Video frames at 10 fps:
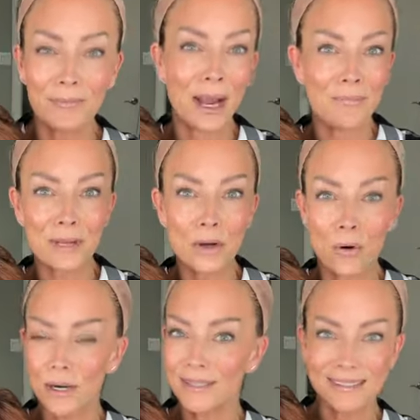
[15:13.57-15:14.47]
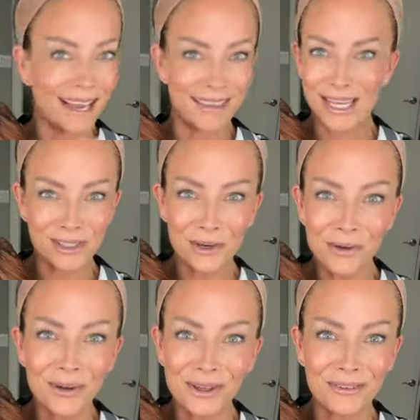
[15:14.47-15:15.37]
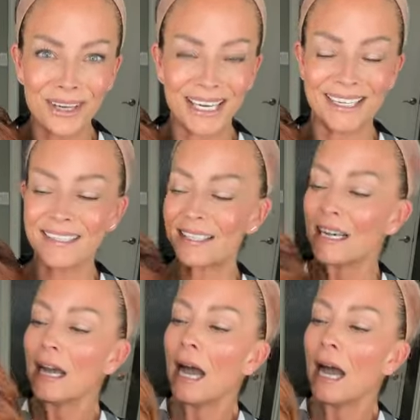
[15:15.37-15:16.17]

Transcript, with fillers: It might be yours, and that's cool if it is.